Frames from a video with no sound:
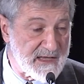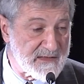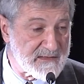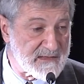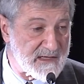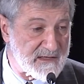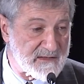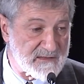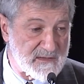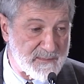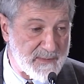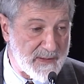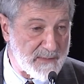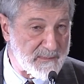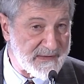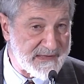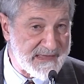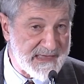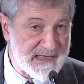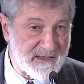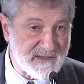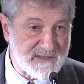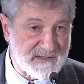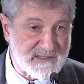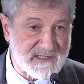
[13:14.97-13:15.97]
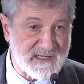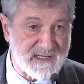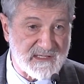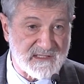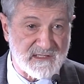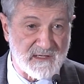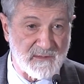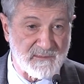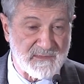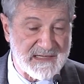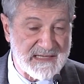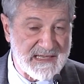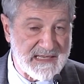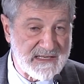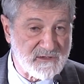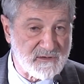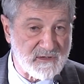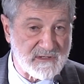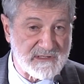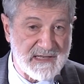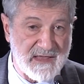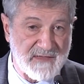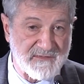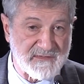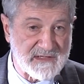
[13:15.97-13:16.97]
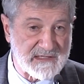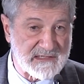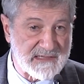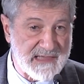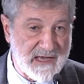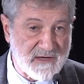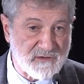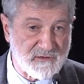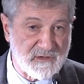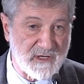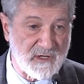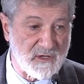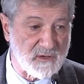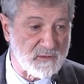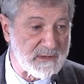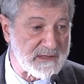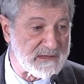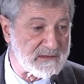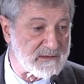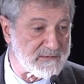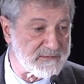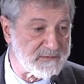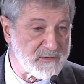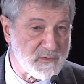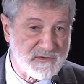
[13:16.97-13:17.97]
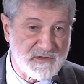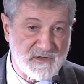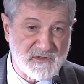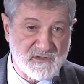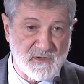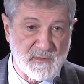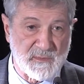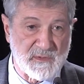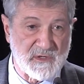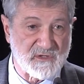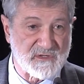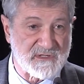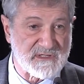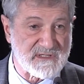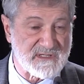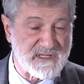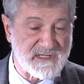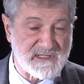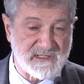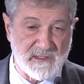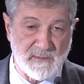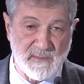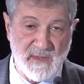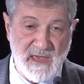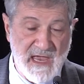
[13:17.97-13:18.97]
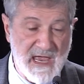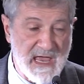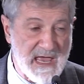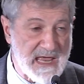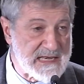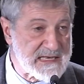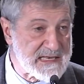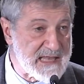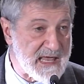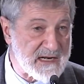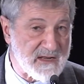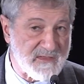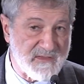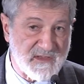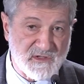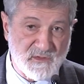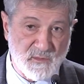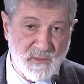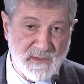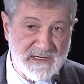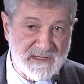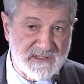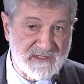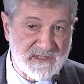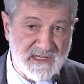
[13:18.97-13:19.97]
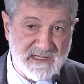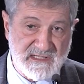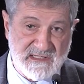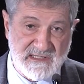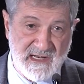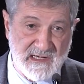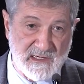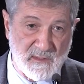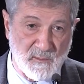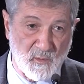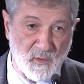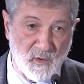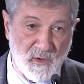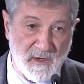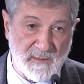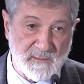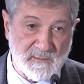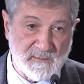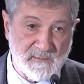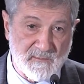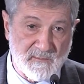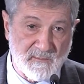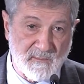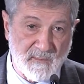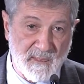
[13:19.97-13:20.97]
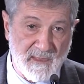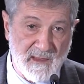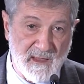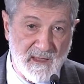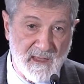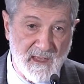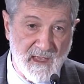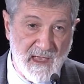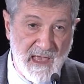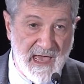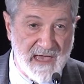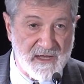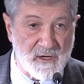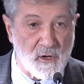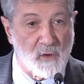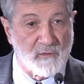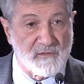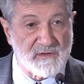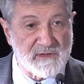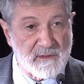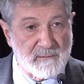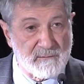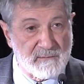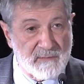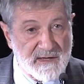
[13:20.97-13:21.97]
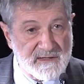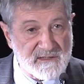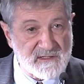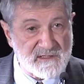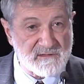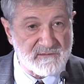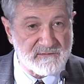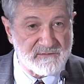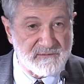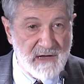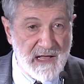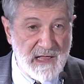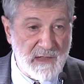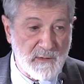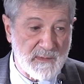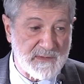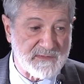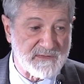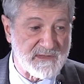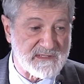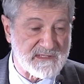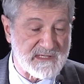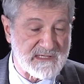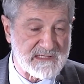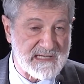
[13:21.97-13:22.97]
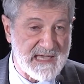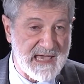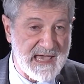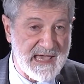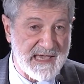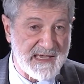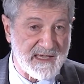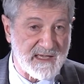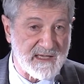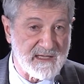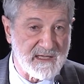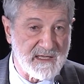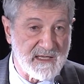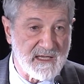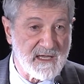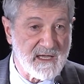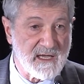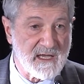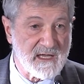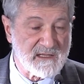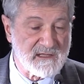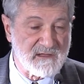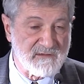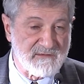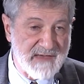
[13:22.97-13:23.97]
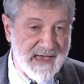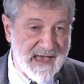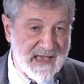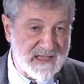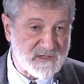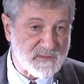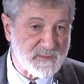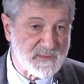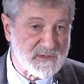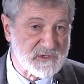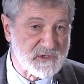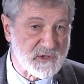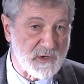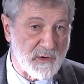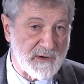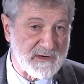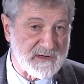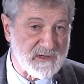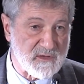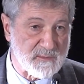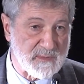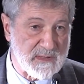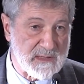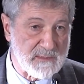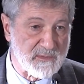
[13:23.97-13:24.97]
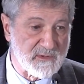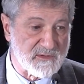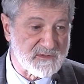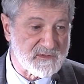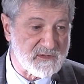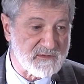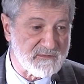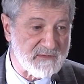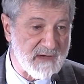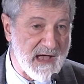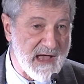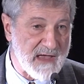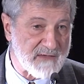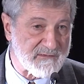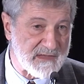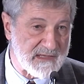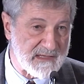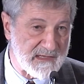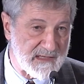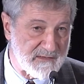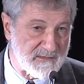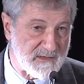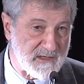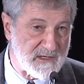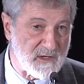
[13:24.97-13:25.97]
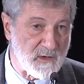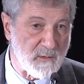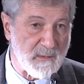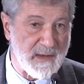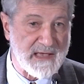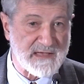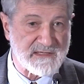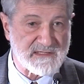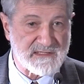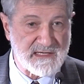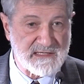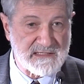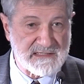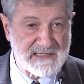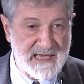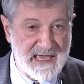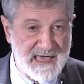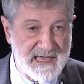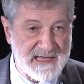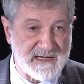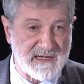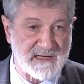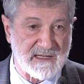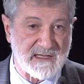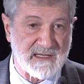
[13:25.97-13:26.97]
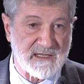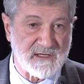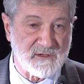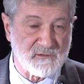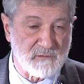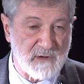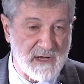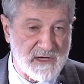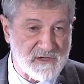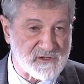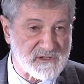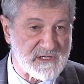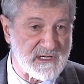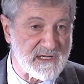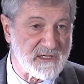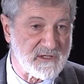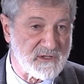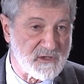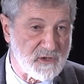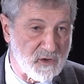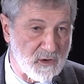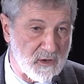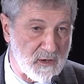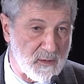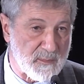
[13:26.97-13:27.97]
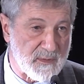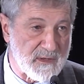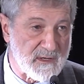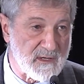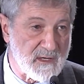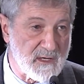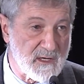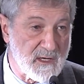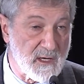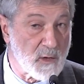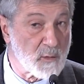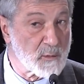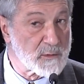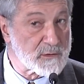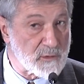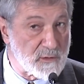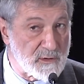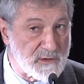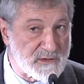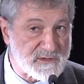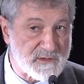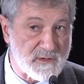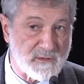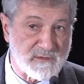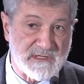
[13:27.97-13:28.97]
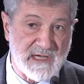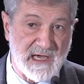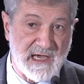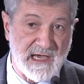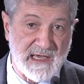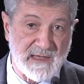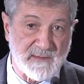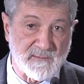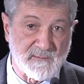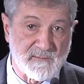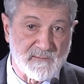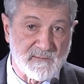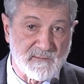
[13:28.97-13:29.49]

The, the public health system, the internet, the electric grid, the food distribution system, none of this would exist anymore. And over the months following this attack, the vast majority of the people surviving in the US, in Canada, in Russia, in Europe would also die